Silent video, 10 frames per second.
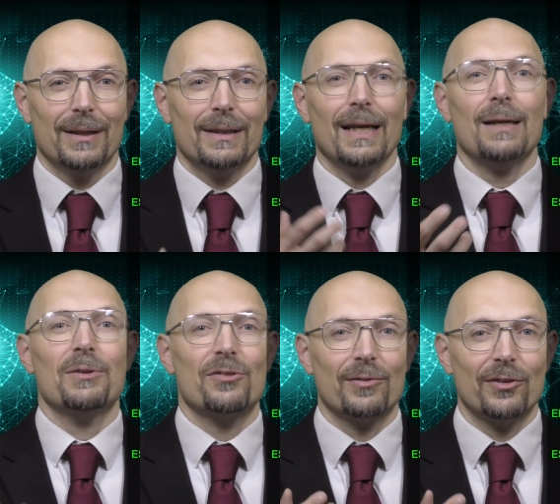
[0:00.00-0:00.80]
the
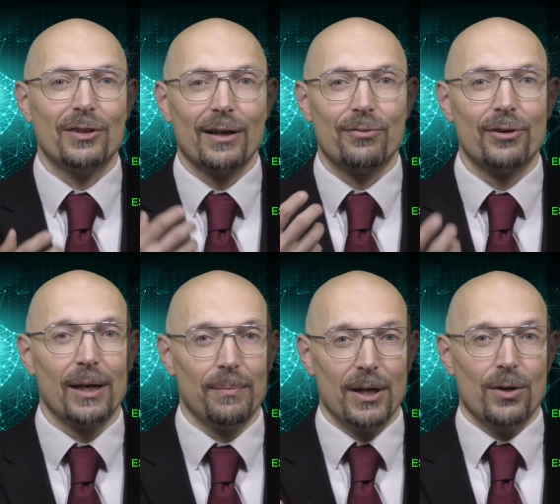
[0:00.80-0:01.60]
elements of the stack
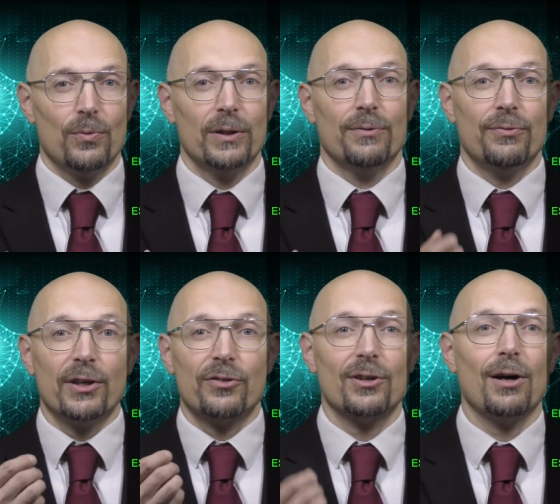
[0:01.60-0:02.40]
frame with
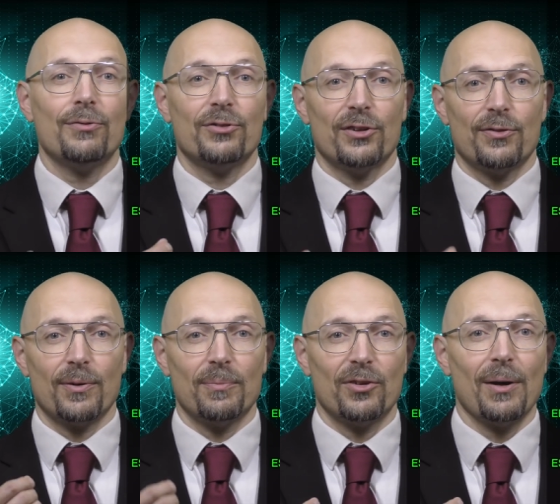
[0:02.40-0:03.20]
fixed offsets
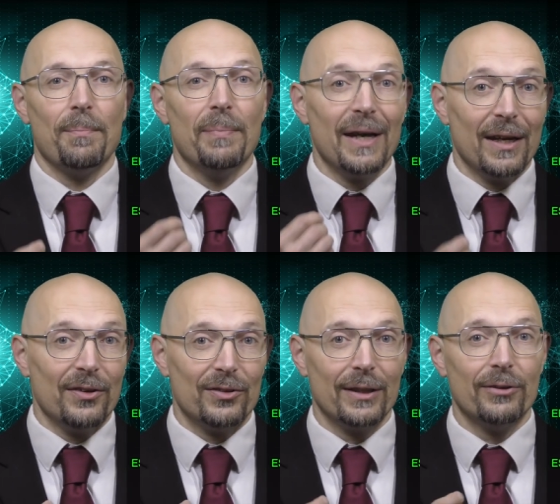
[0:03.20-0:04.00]
from some
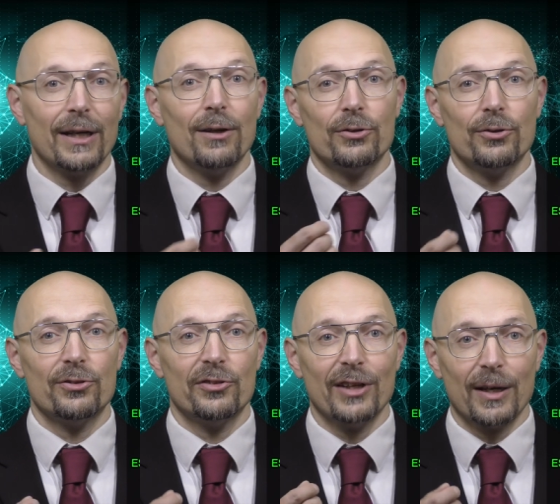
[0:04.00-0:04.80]
base, then you cannot use
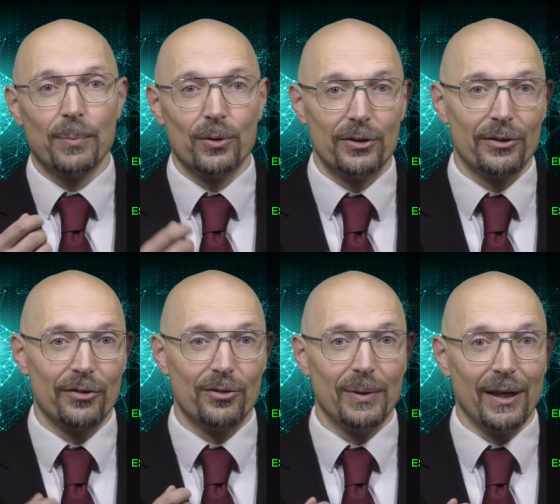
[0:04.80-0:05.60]
the stack pointer
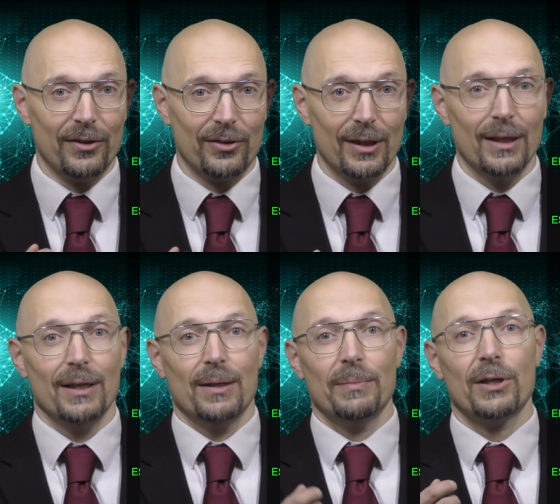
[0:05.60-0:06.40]
as the base,
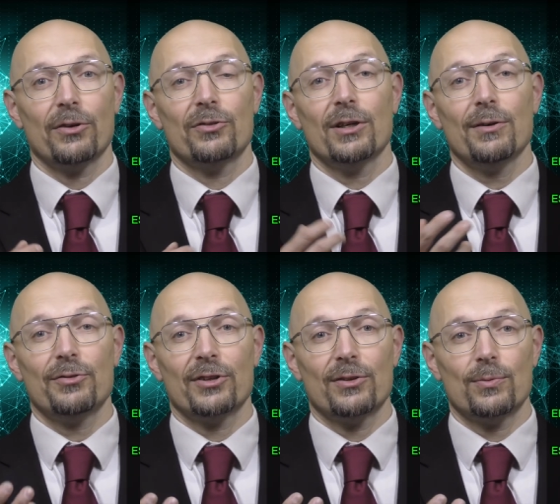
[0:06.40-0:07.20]
because the
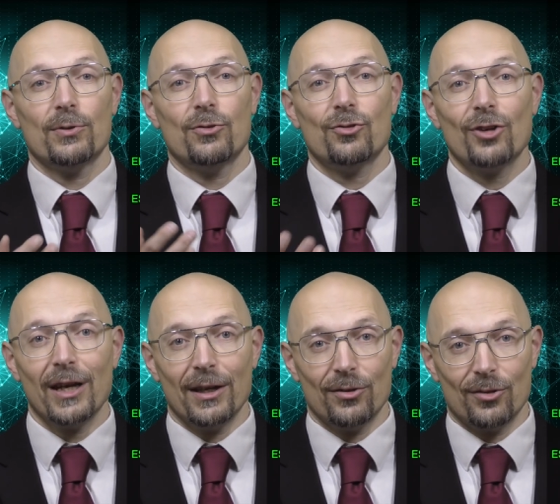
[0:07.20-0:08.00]
offsets would
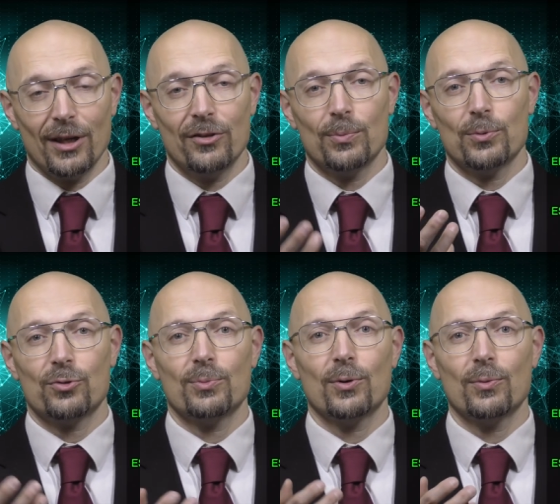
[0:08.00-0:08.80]
change as you
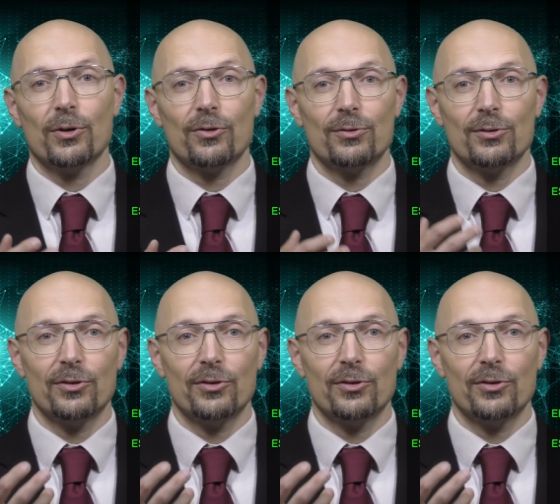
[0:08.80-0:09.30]
push more words onto the